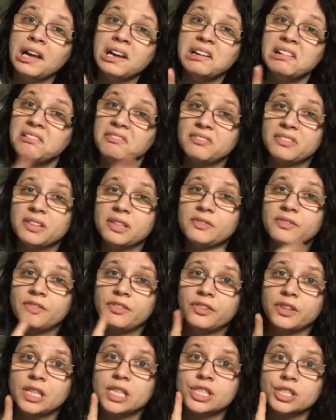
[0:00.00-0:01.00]
I didn't even
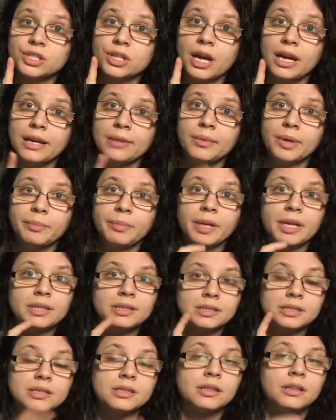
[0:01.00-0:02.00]
finish the anime,
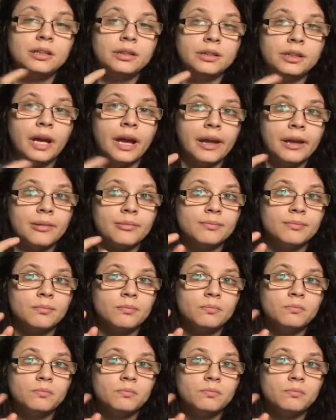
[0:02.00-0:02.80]
but still I